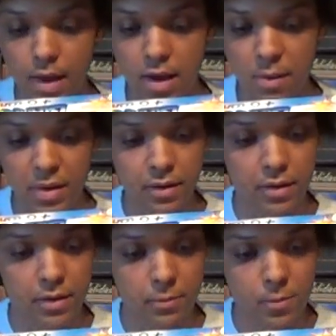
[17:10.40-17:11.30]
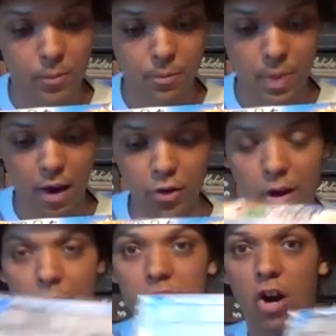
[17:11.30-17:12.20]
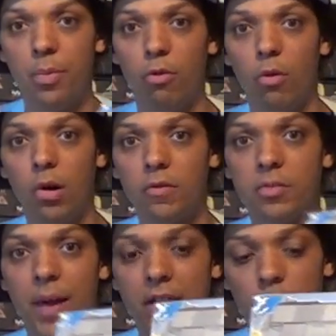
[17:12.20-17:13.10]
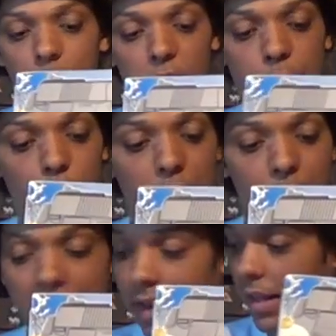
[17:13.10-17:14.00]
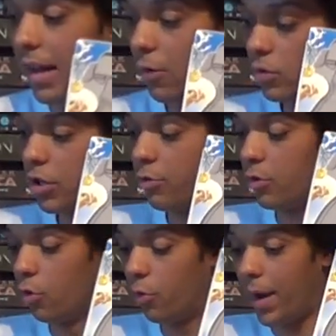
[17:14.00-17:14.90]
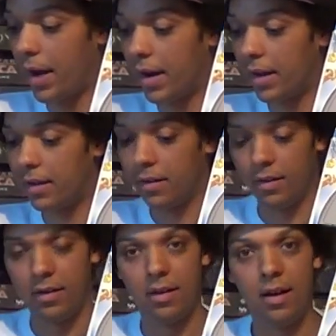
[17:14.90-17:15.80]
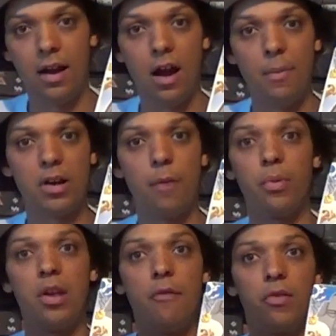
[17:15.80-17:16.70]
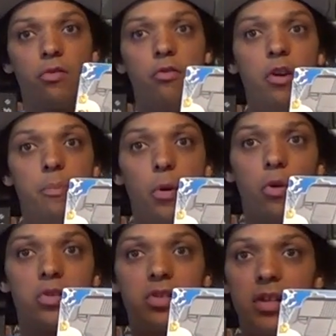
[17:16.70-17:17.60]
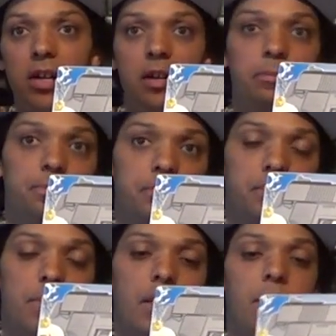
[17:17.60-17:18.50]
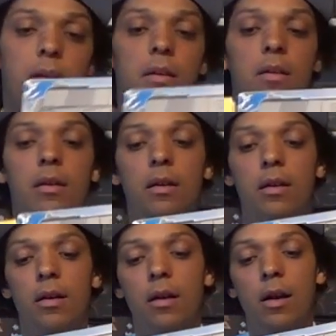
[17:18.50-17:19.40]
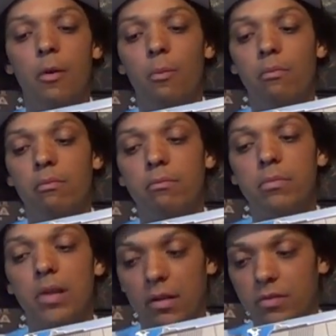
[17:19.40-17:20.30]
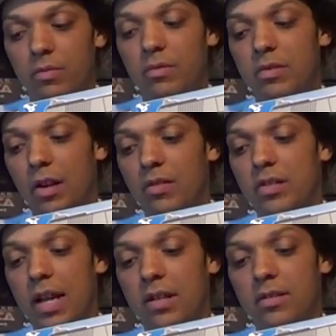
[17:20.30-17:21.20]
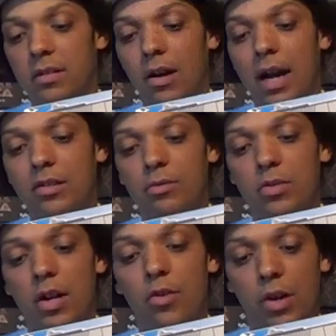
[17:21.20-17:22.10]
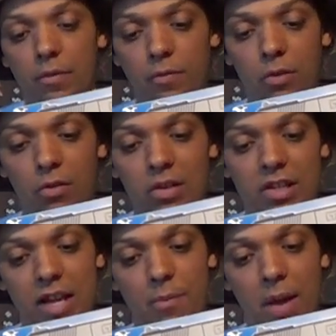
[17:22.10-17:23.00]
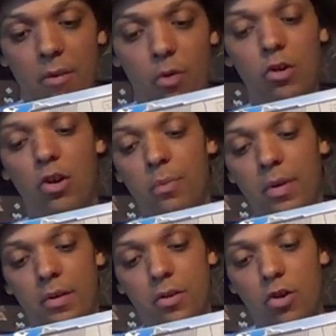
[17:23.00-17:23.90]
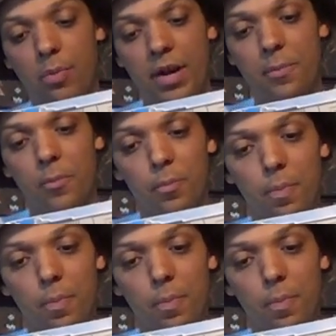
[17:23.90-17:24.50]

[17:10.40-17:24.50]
Um, I do have a couple of spare copies of Point Blank and also Ghoul Panic um, a couple of the other sort of like boxed um, um, gun gun sets that I actually was like looking for. I just kept that one cop copy.